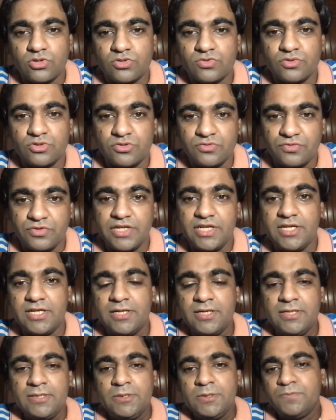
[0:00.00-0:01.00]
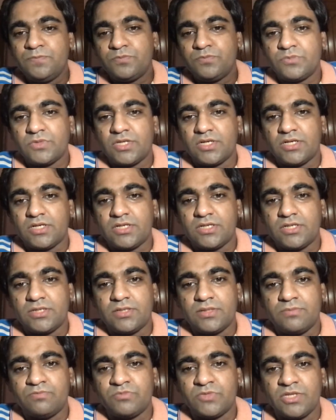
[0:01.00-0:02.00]
was free.
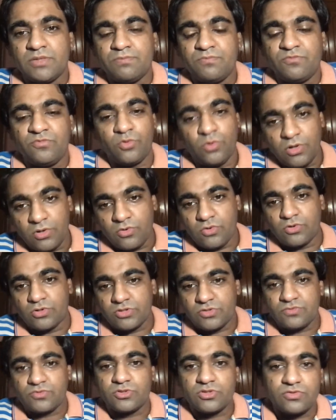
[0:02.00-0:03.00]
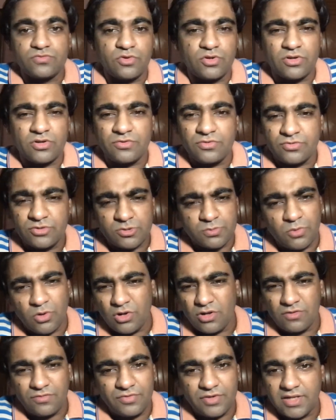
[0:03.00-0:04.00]
The full course was for a
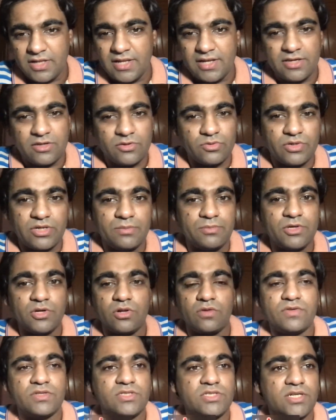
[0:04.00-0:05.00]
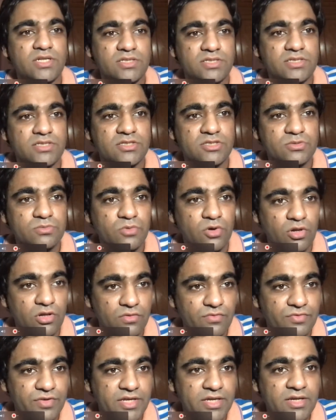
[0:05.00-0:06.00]
small fee, like Udemy always charges a small
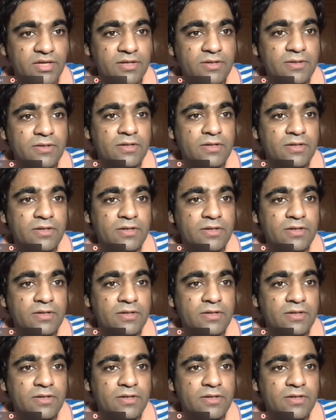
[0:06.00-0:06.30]
fee.